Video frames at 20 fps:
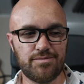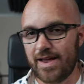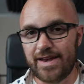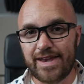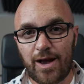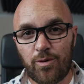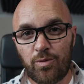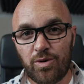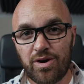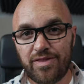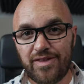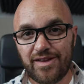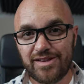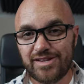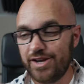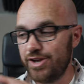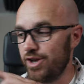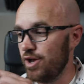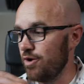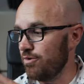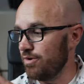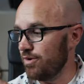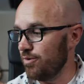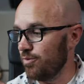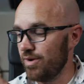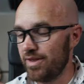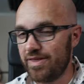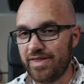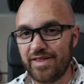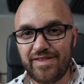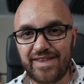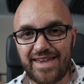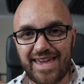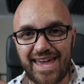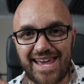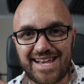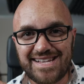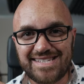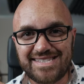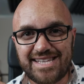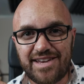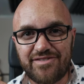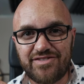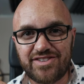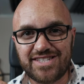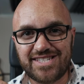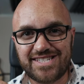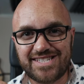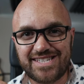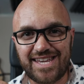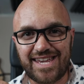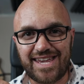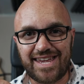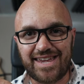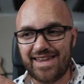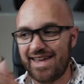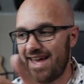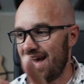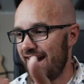Now one thing to note with the A7C,